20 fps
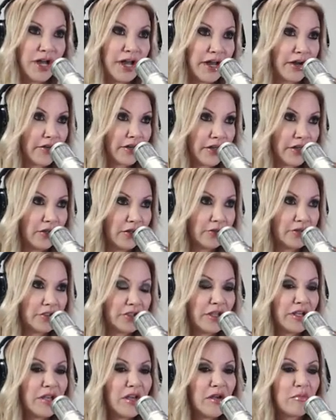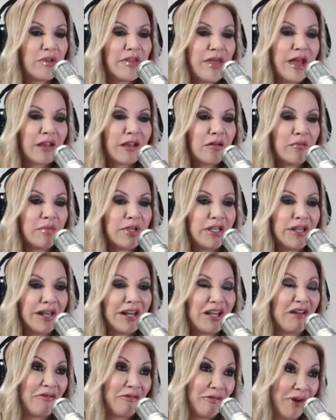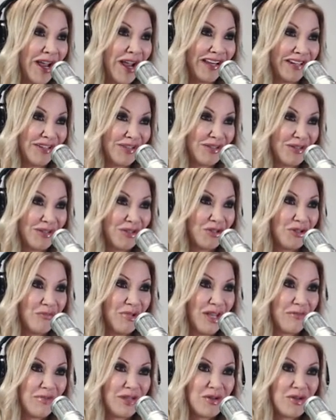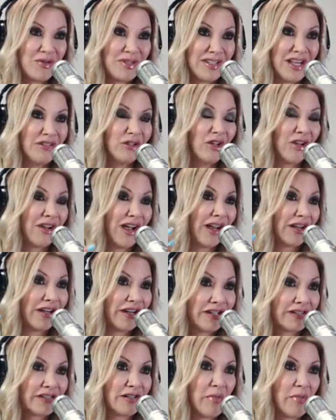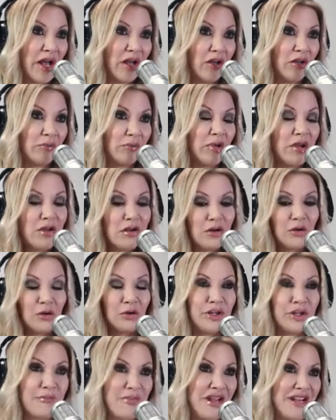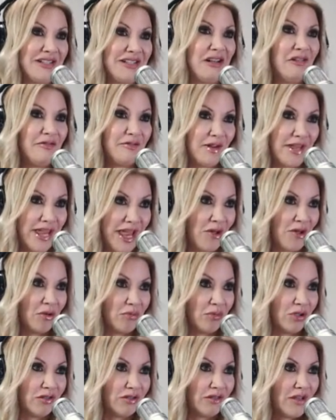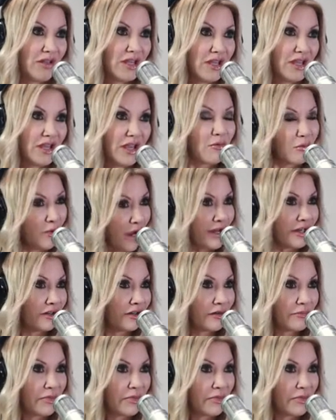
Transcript: to hire a coach, but that can be getting a friend who maybe you say, look, I need some help holding myself accountable. Right?